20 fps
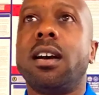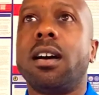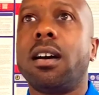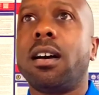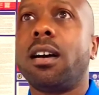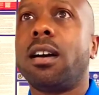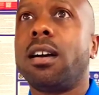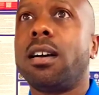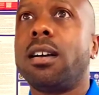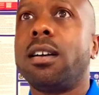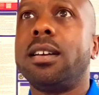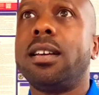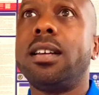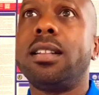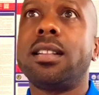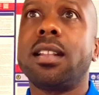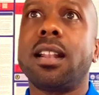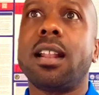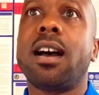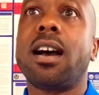Uh,
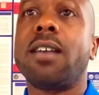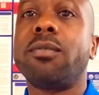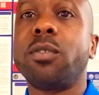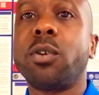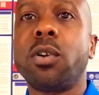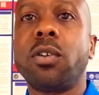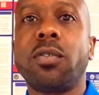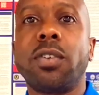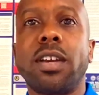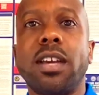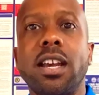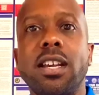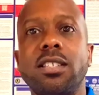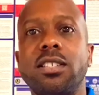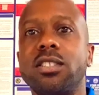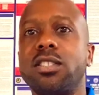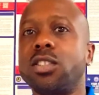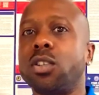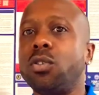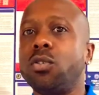hit the live
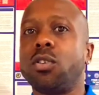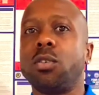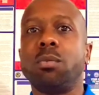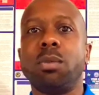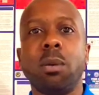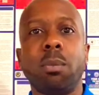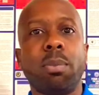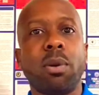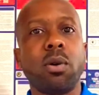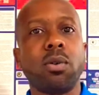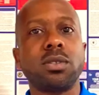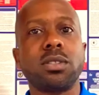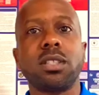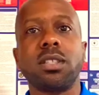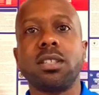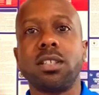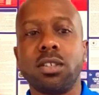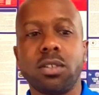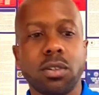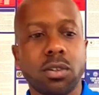notification so you can be
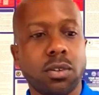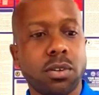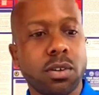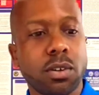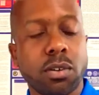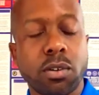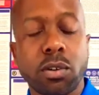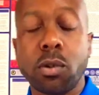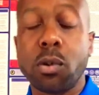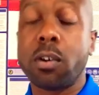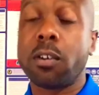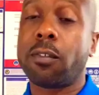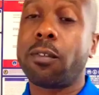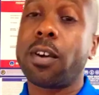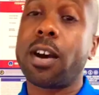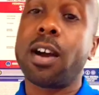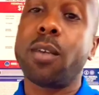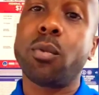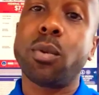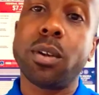posted, you know, or
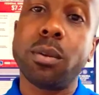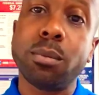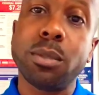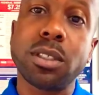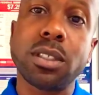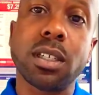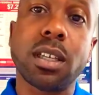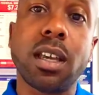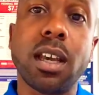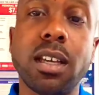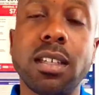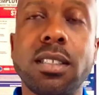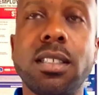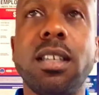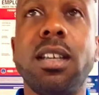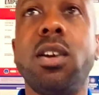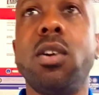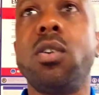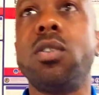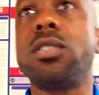notified when Mister K
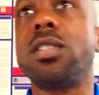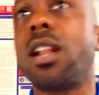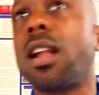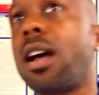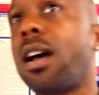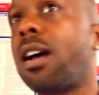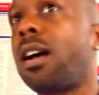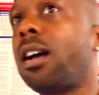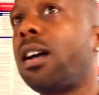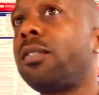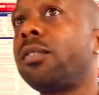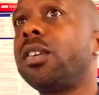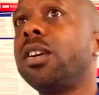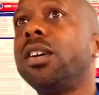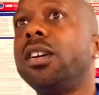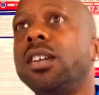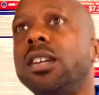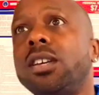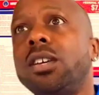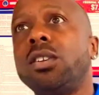C goes live.
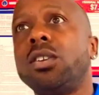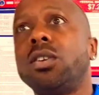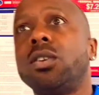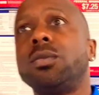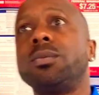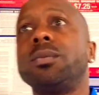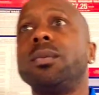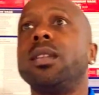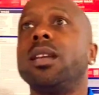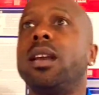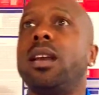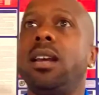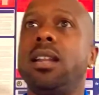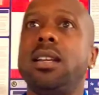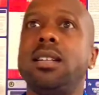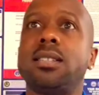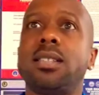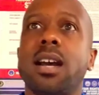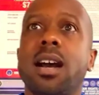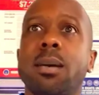You know,
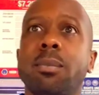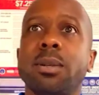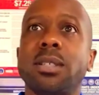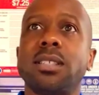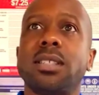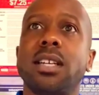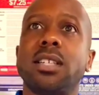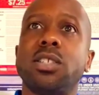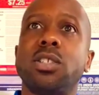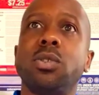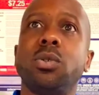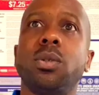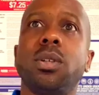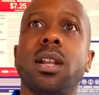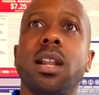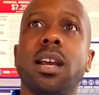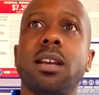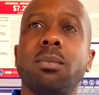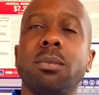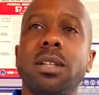any topics that you
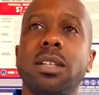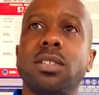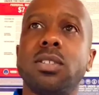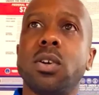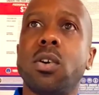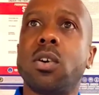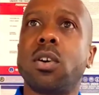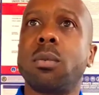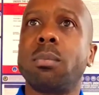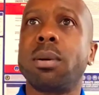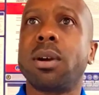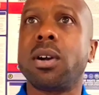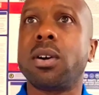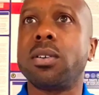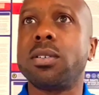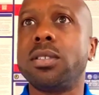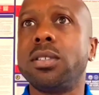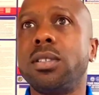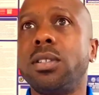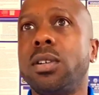would like me to talk
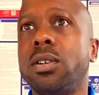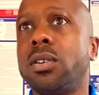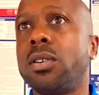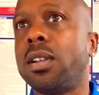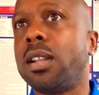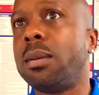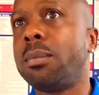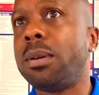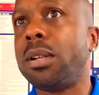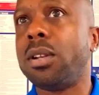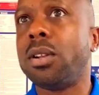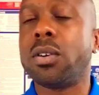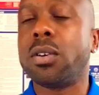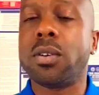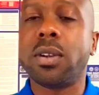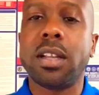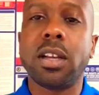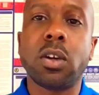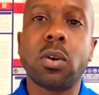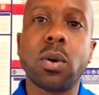about, you know, let me
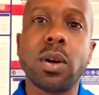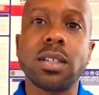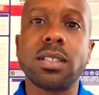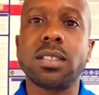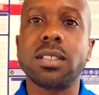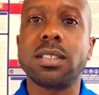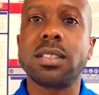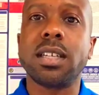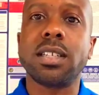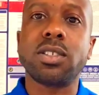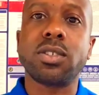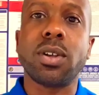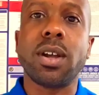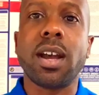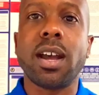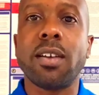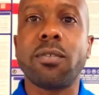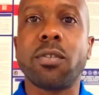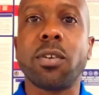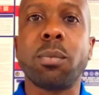know. Any questions that
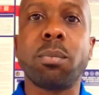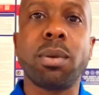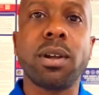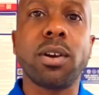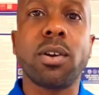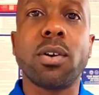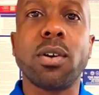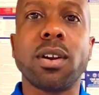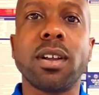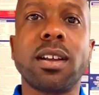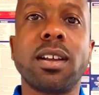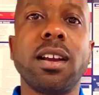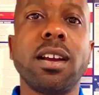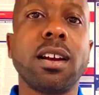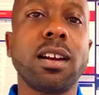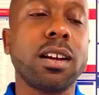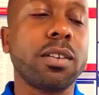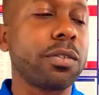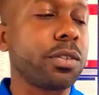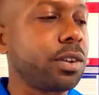you have for the big-hearted
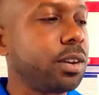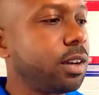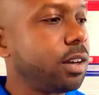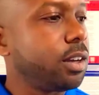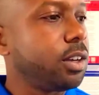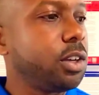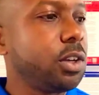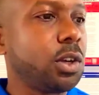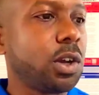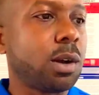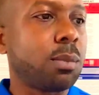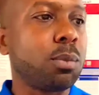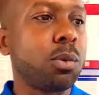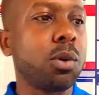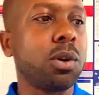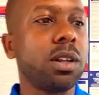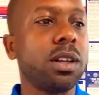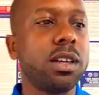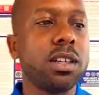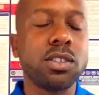caregiver, you know,
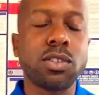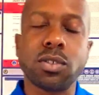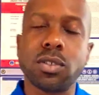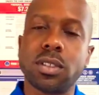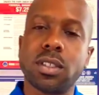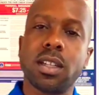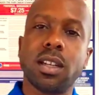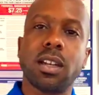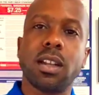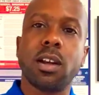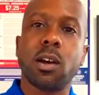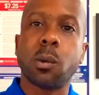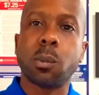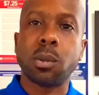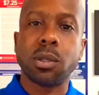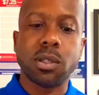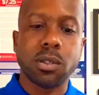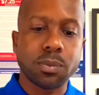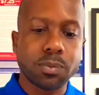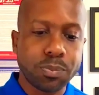I'm more than interested in
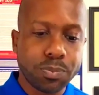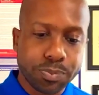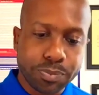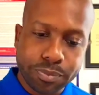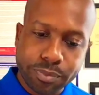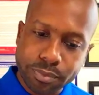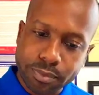helping you.